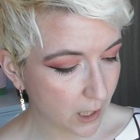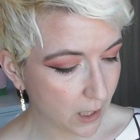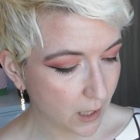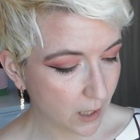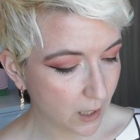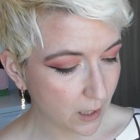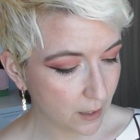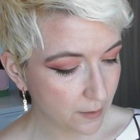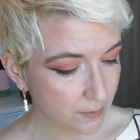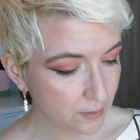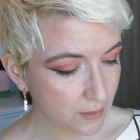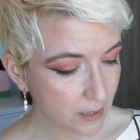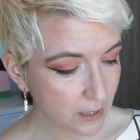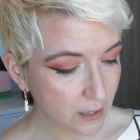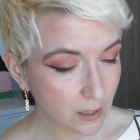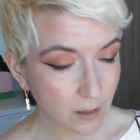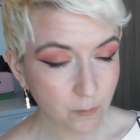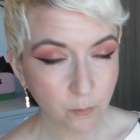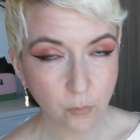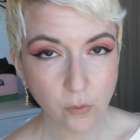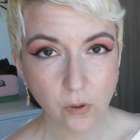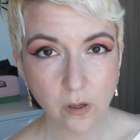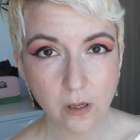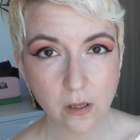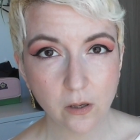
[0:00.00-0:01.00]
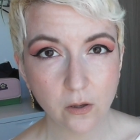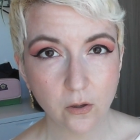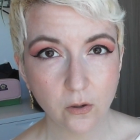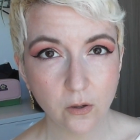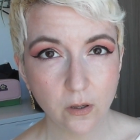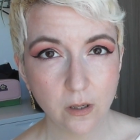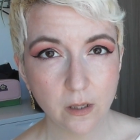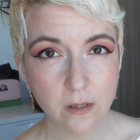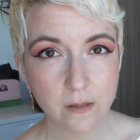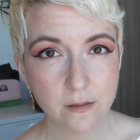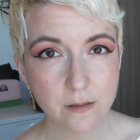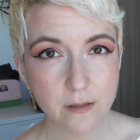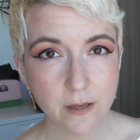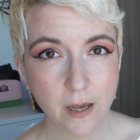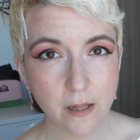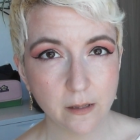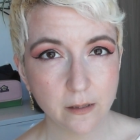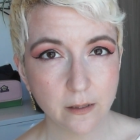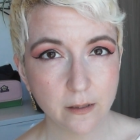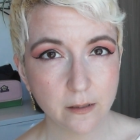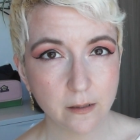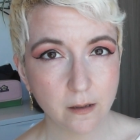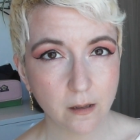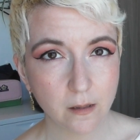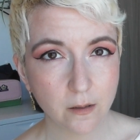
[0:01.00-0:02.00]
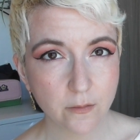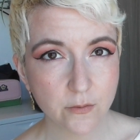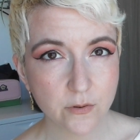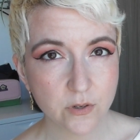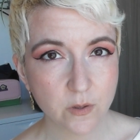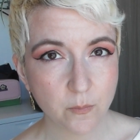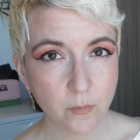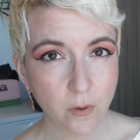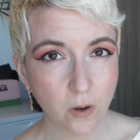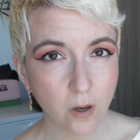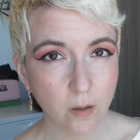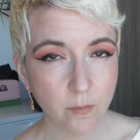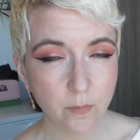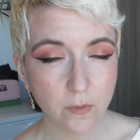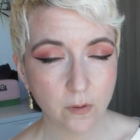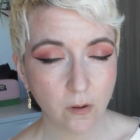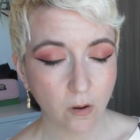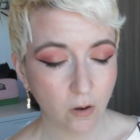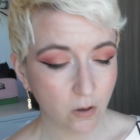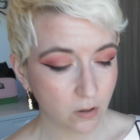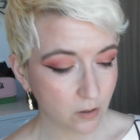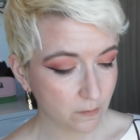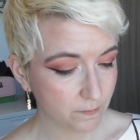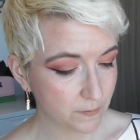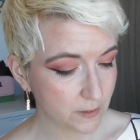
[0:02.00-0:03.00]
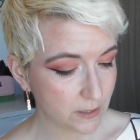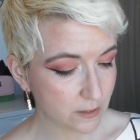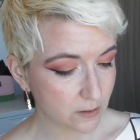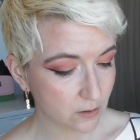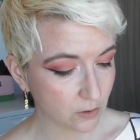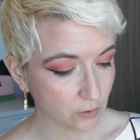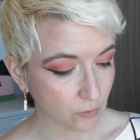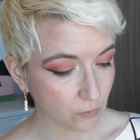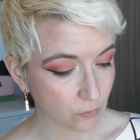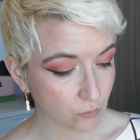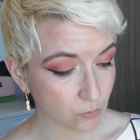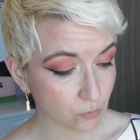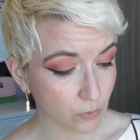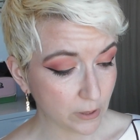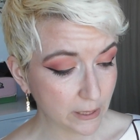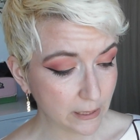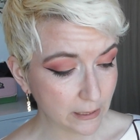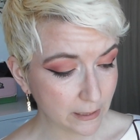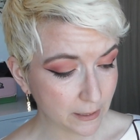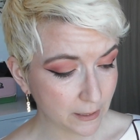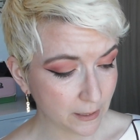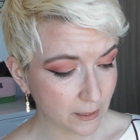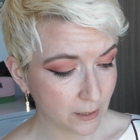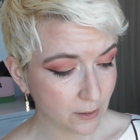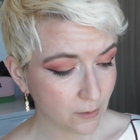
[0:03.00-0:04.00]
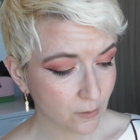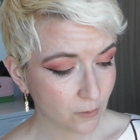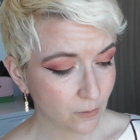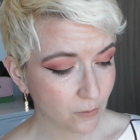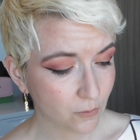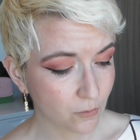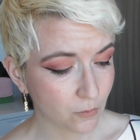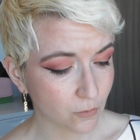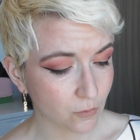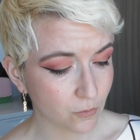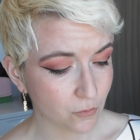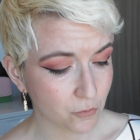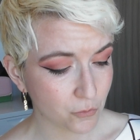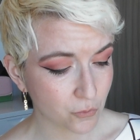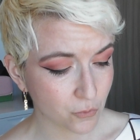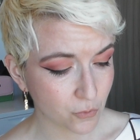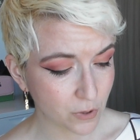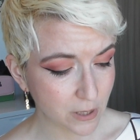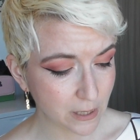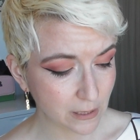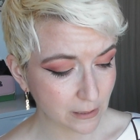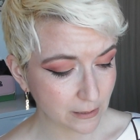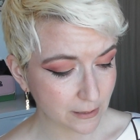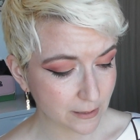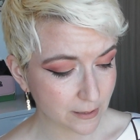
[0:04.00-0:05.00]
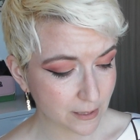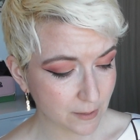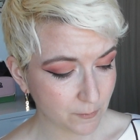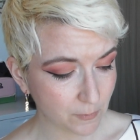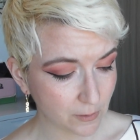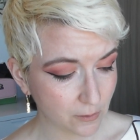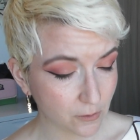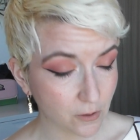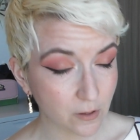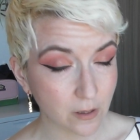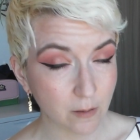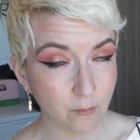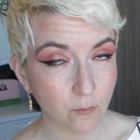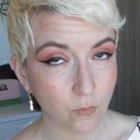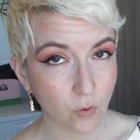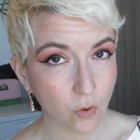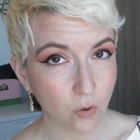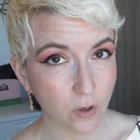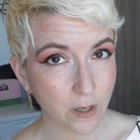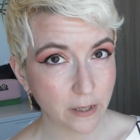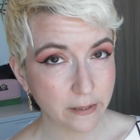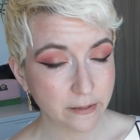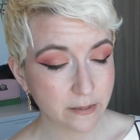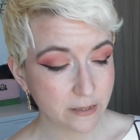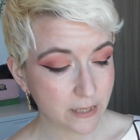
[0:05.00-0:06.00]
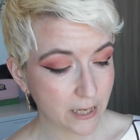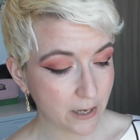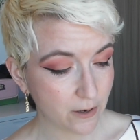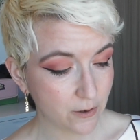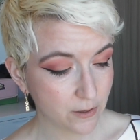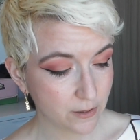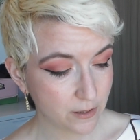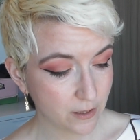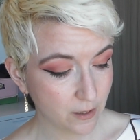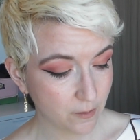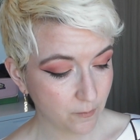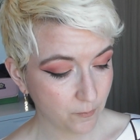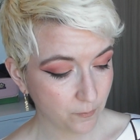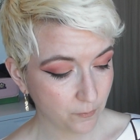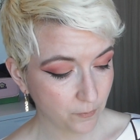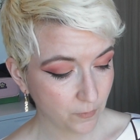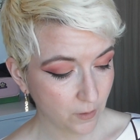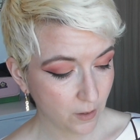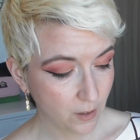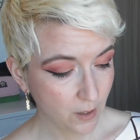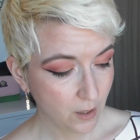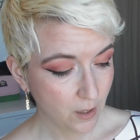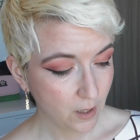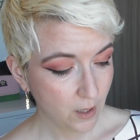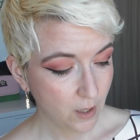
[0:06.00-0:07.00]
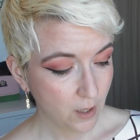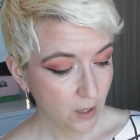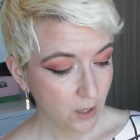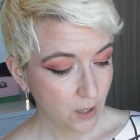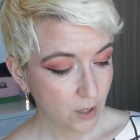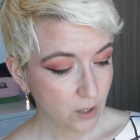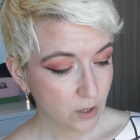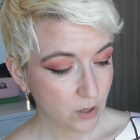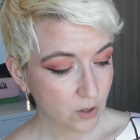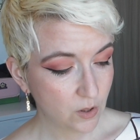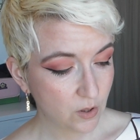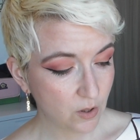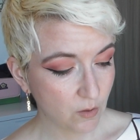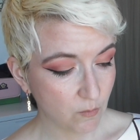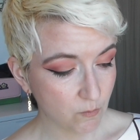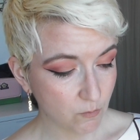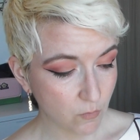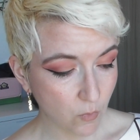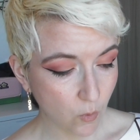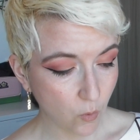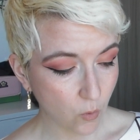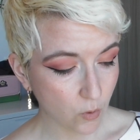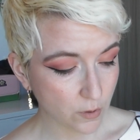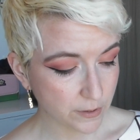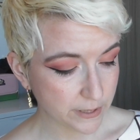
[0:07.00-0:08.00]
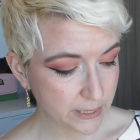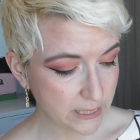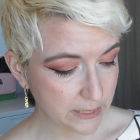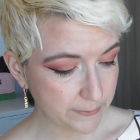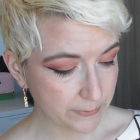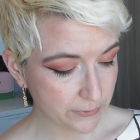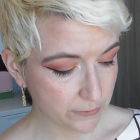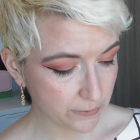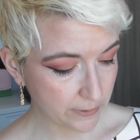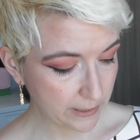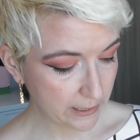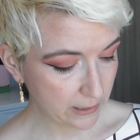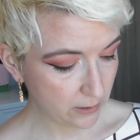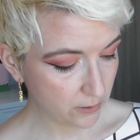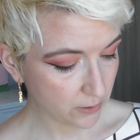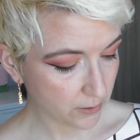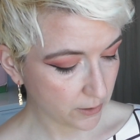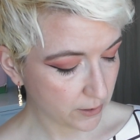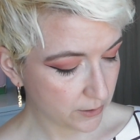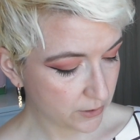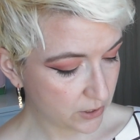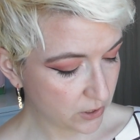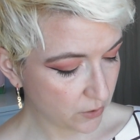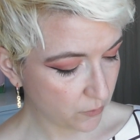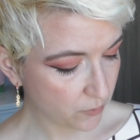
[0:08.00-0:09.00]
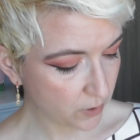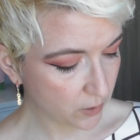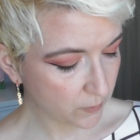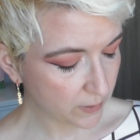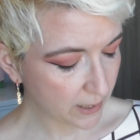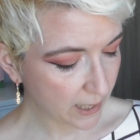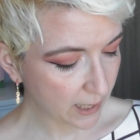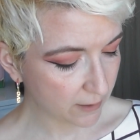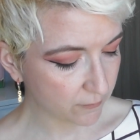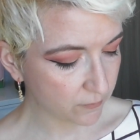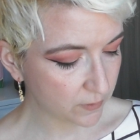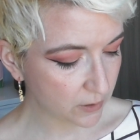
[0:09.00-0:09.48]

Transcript: I think I'm pretty good at telling colors apart, but all of these look really, really similar. And the more I stare at them, the more similar they look. So what do we have?